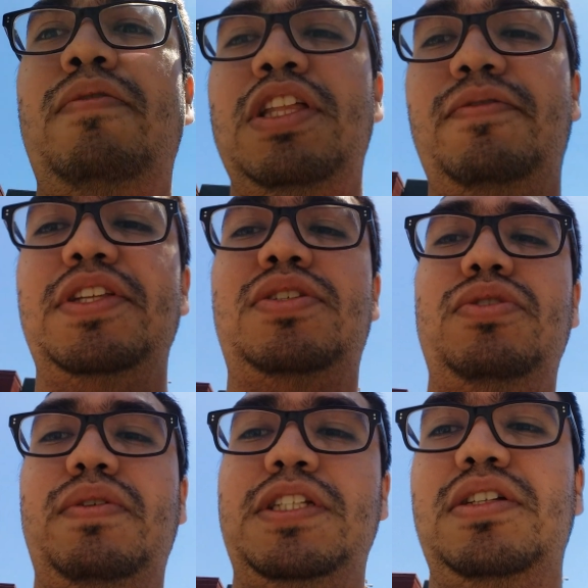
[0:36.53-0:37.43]
even if it's
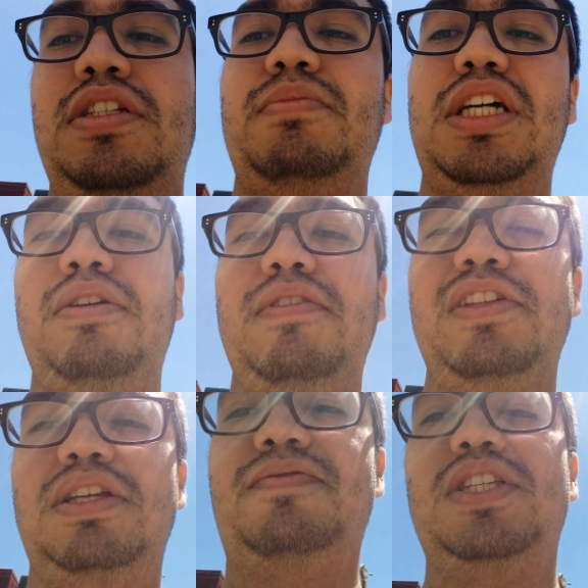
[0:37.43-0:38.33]
Universal Cinema,
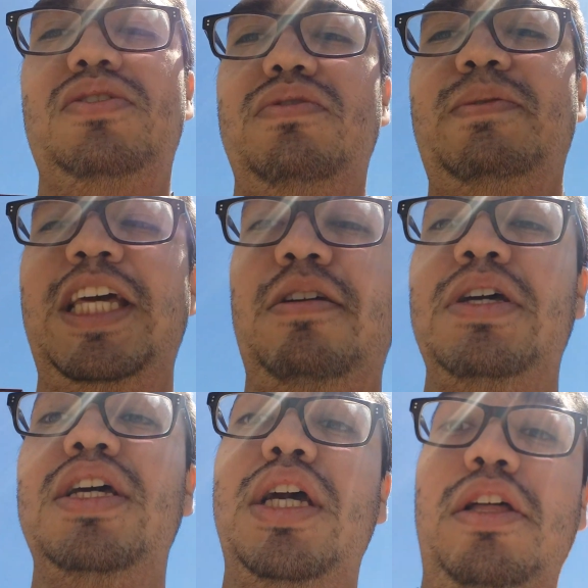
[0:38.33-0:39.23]
even if it's owned by them,
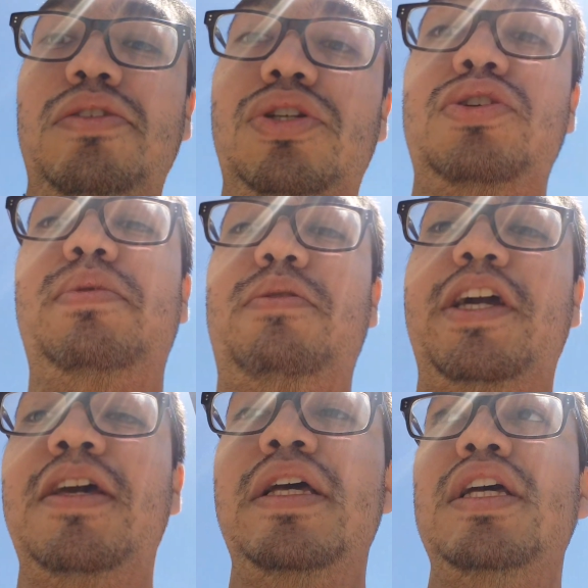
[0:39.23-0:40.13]
I'm not too sure, by the way.